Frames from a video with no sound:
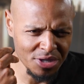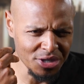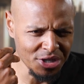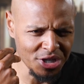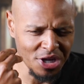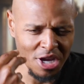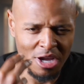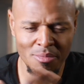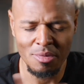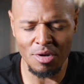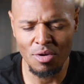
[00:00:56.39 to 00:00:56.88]

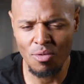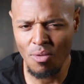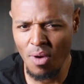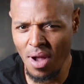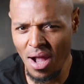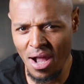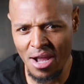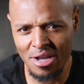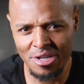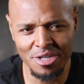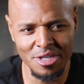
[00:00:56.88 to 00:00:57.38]
Jerry
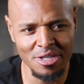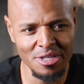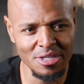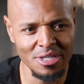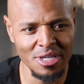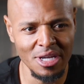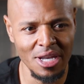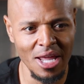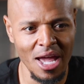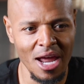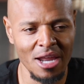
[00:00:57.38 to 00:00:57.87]
Maguire, she
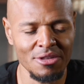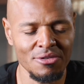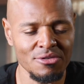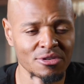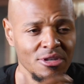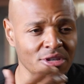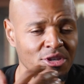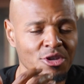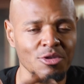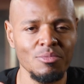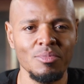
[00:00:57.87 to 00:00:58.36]
stood out
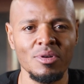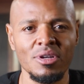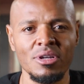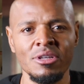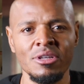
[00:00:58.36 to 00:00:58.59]
as Cuba